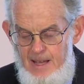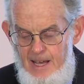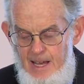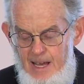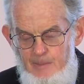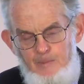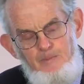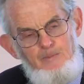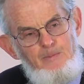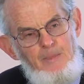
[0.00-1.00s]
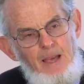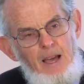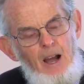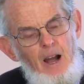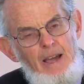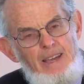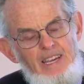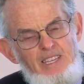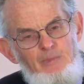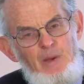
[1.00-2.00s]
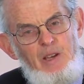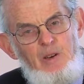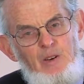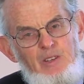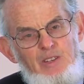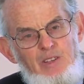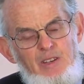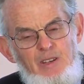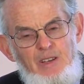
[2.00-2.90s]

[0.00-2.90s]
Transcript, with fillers: Um, I guess because